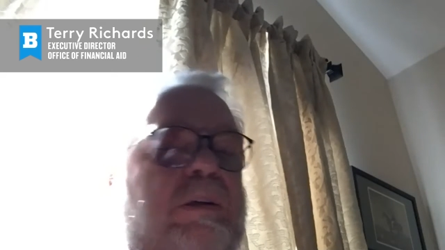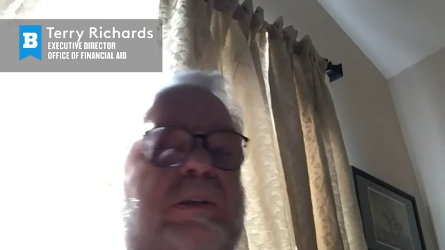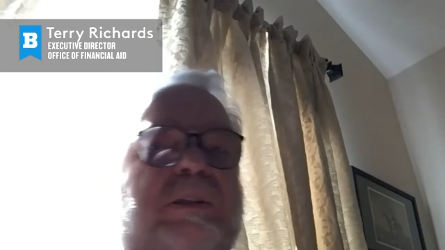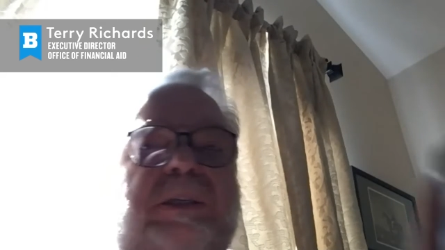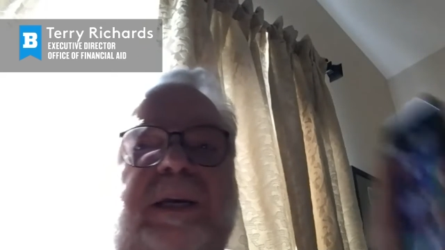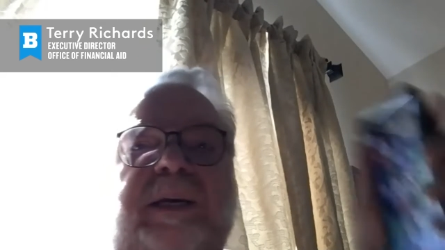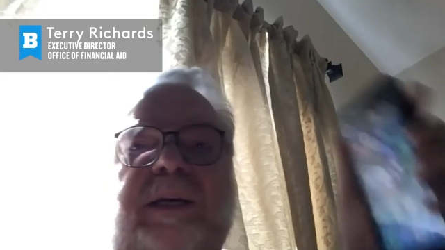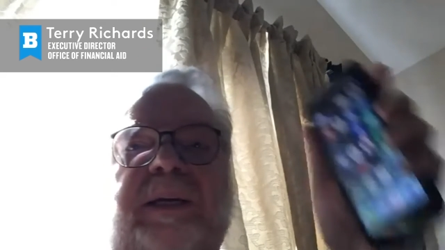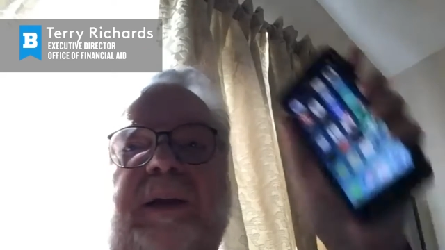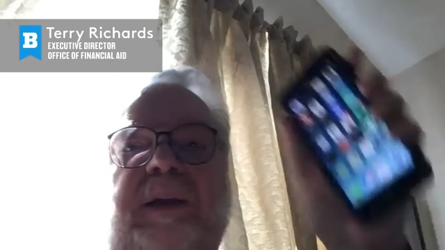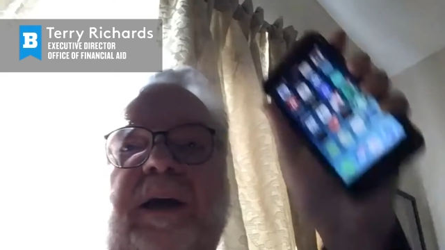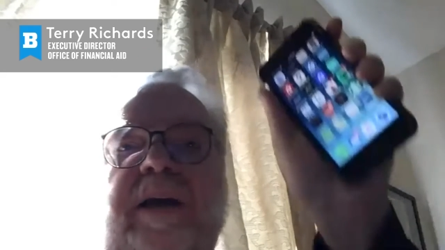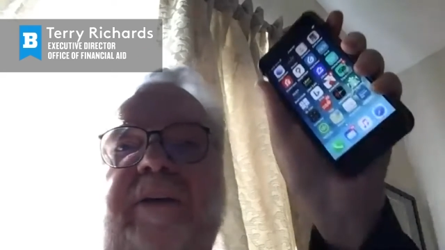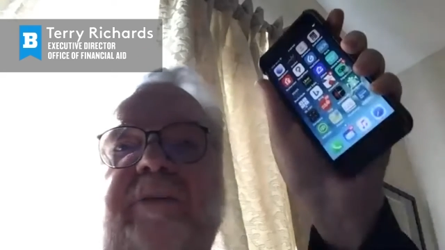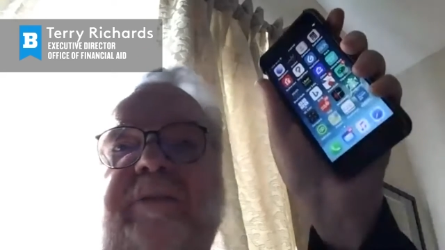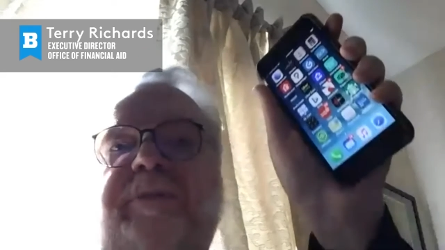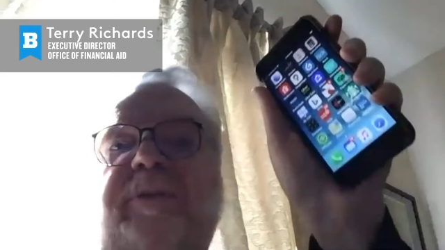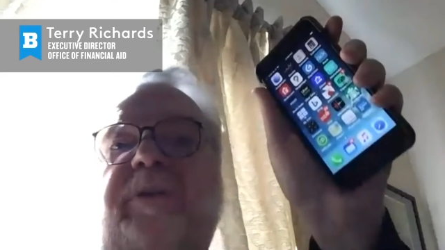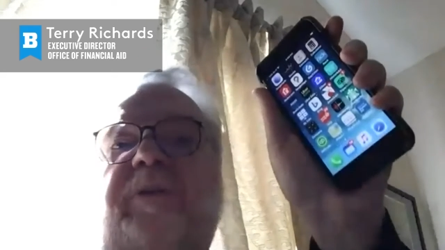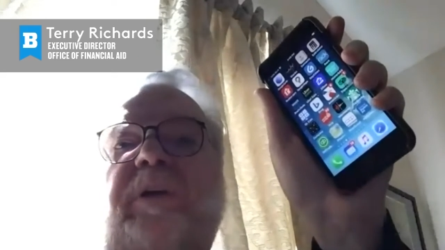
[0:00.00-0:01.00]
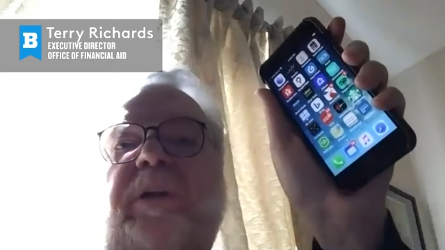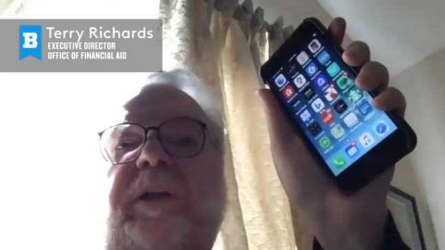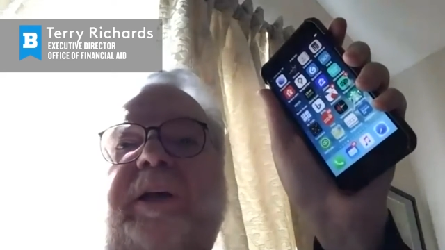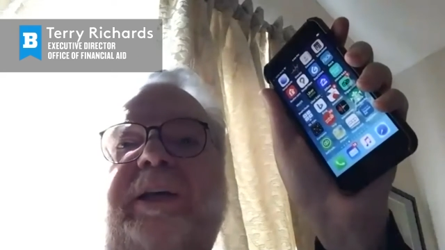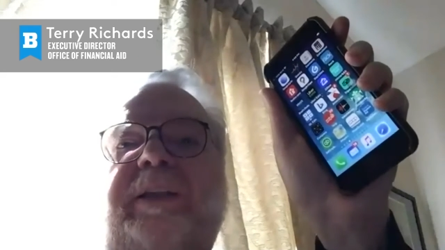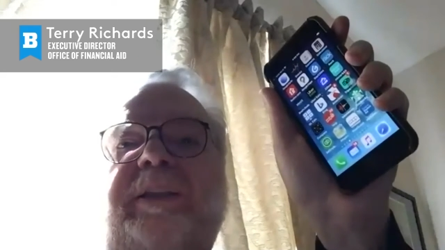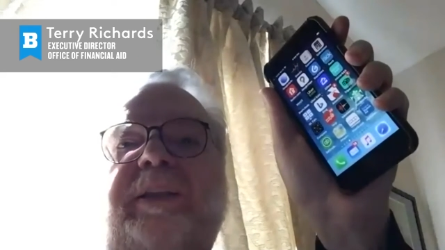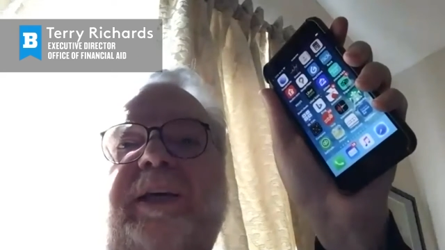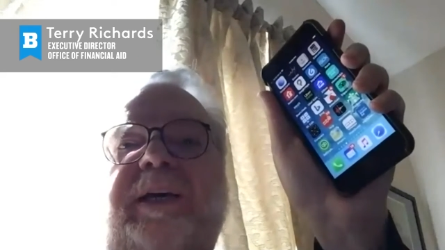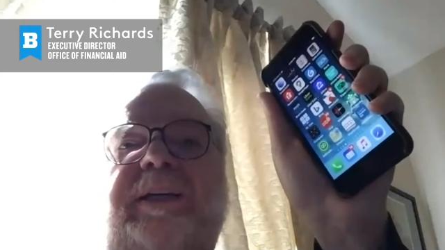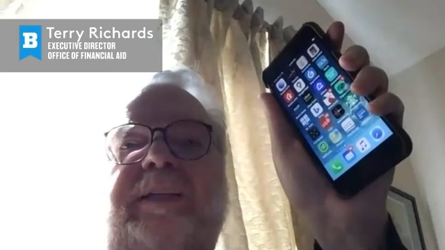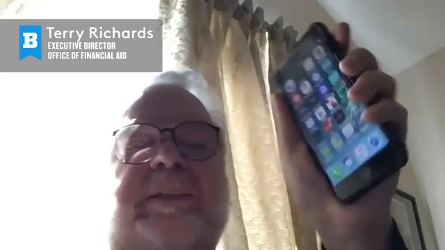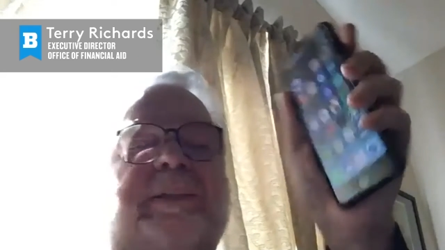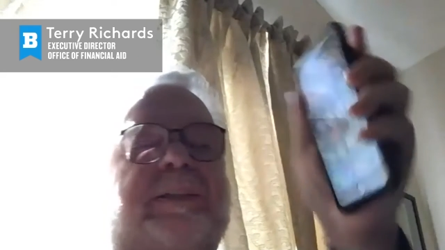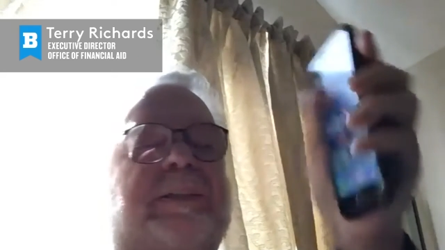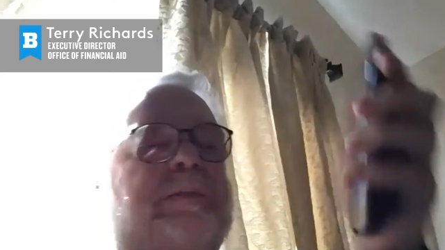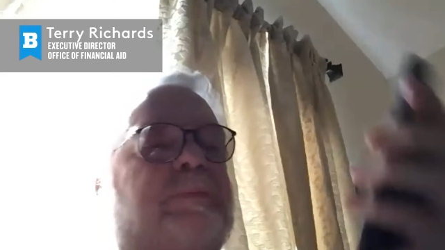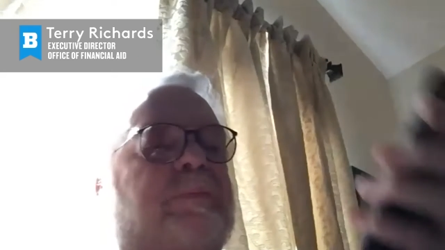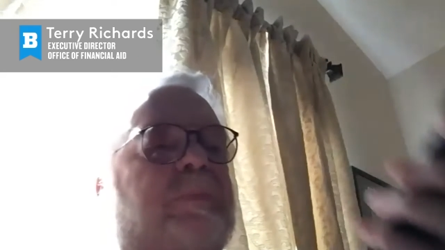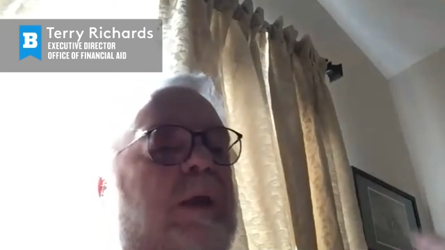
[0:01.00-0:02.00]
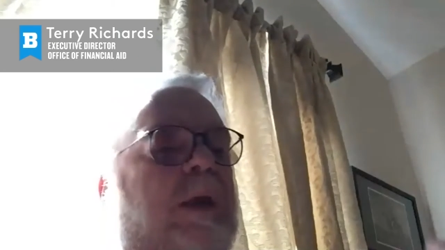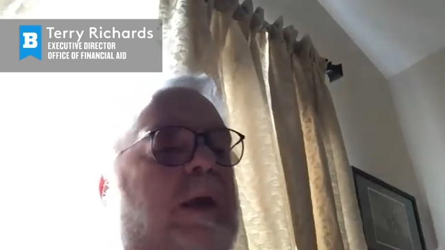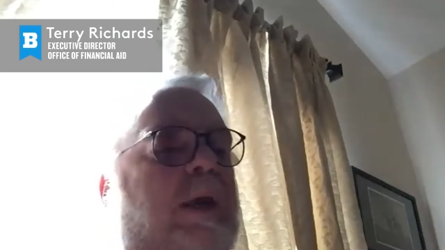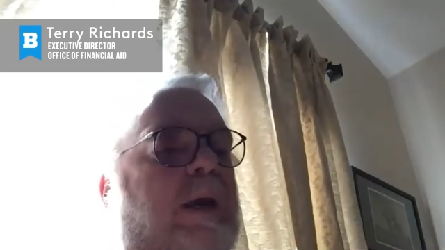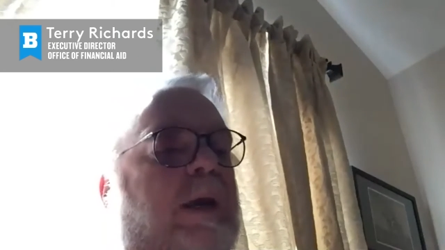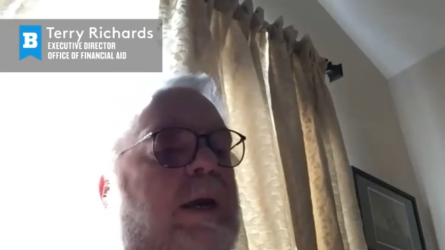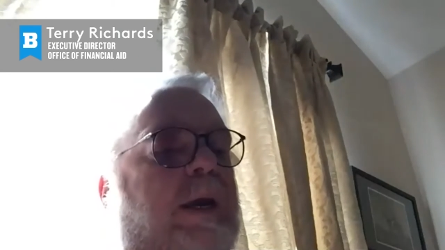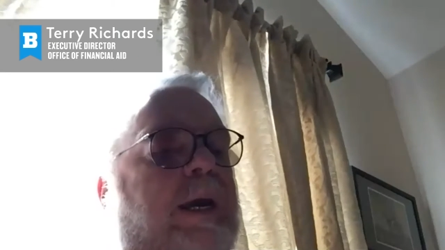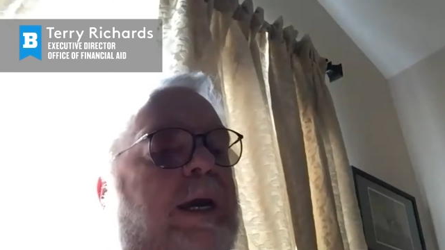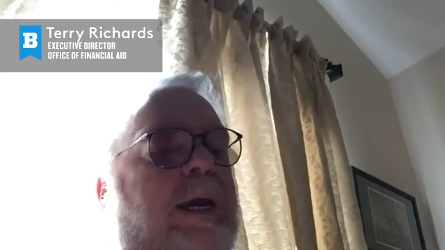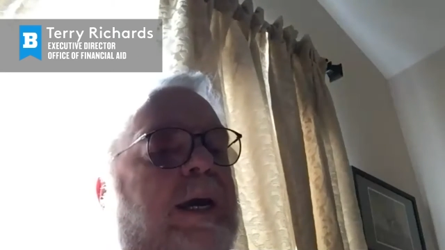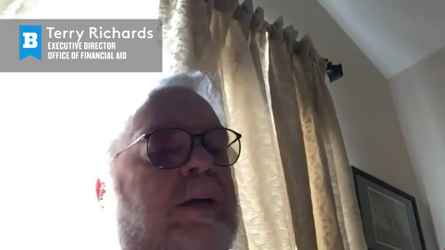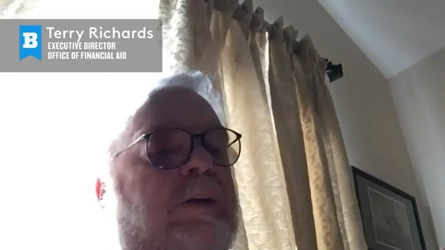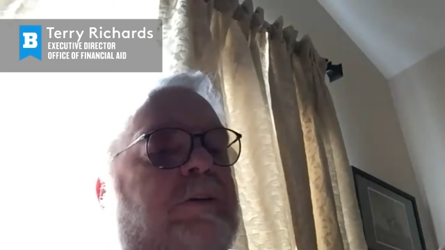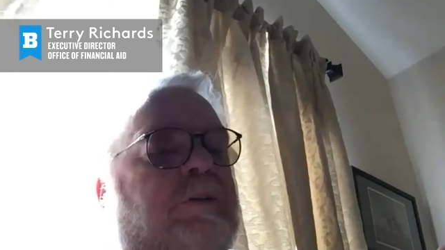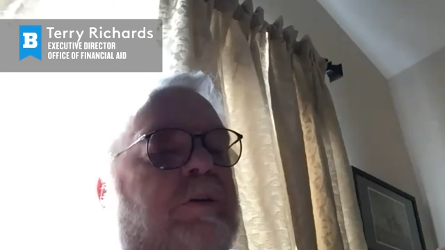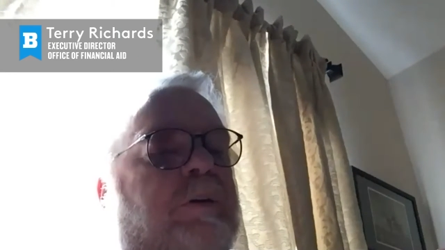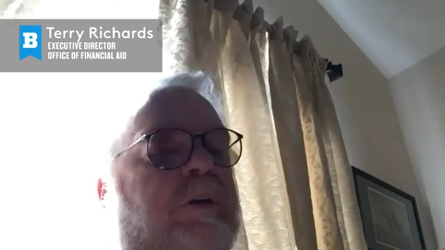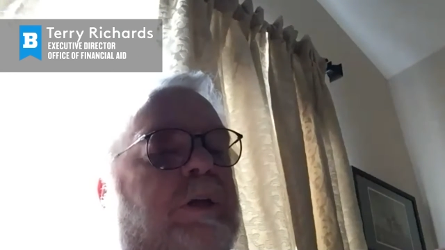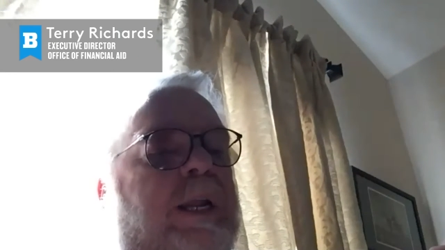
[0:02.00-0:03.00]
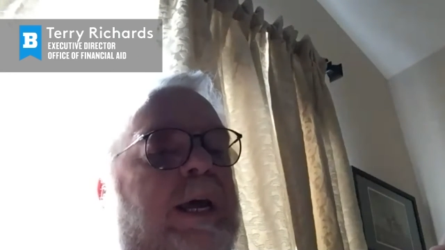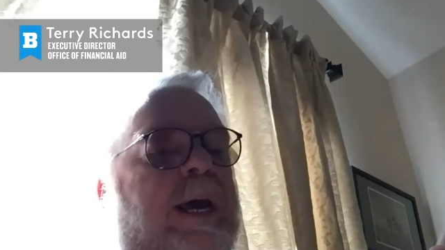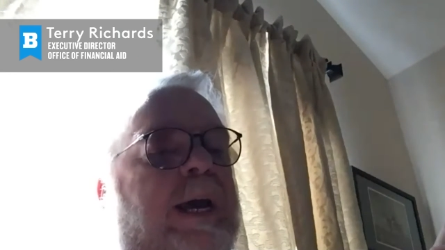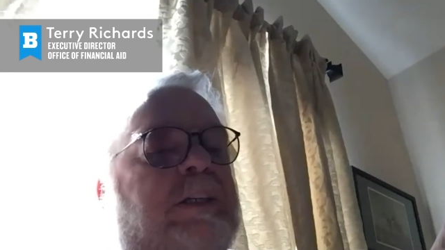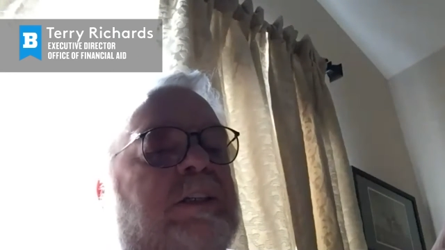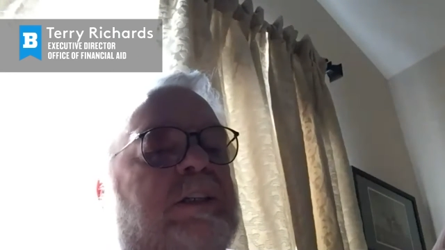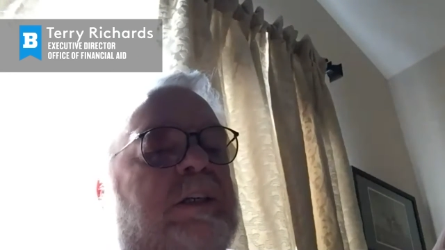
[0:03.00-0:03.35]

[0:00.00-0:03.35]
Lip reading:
Nobody's mouth can be seen.